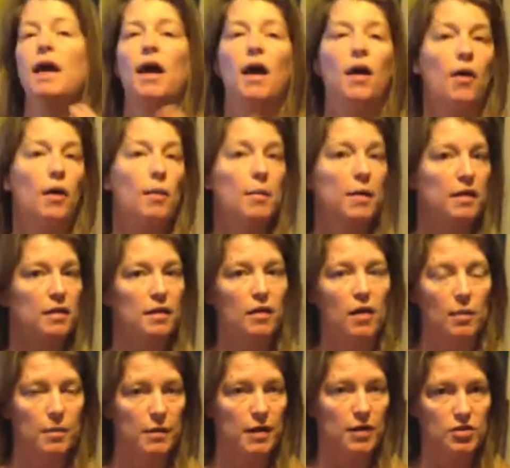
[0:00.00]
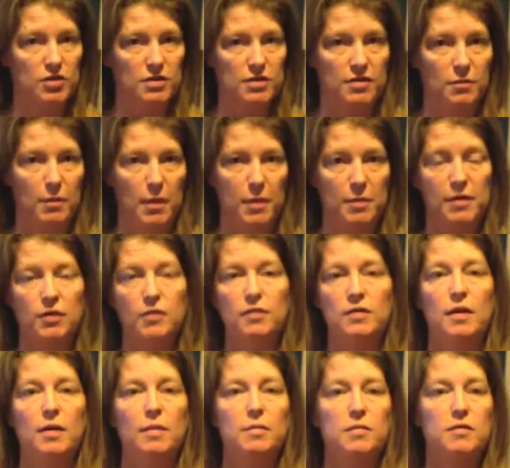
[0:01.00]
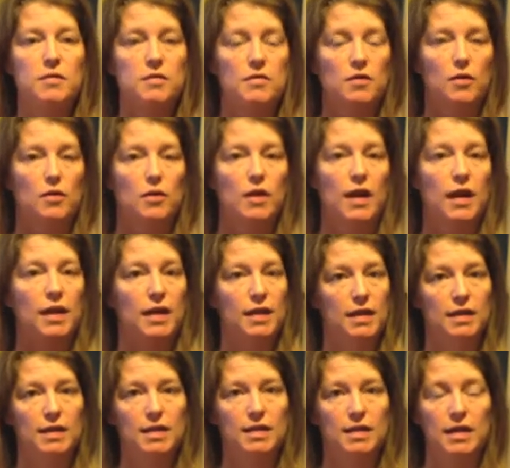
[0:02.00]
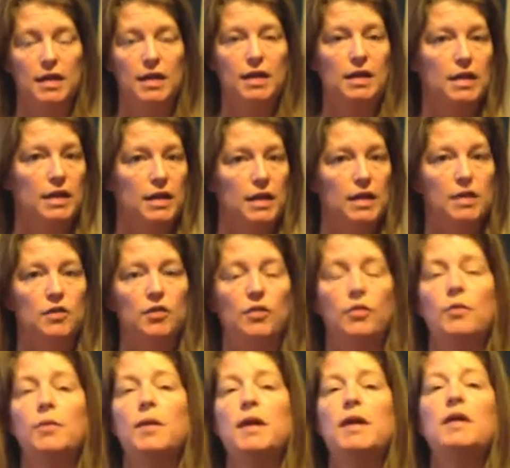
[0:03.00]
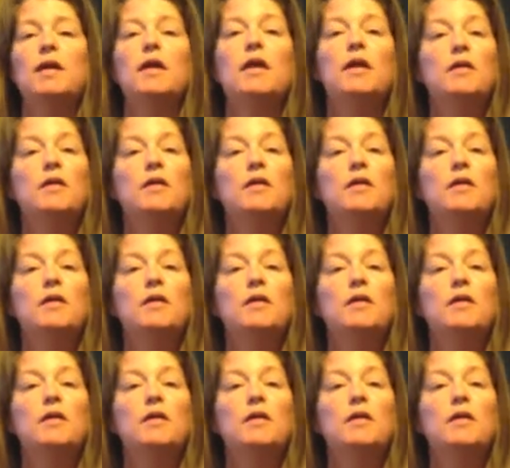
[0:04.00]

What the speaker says: how I make the combinations of my meals up so that I can eat clean during the week.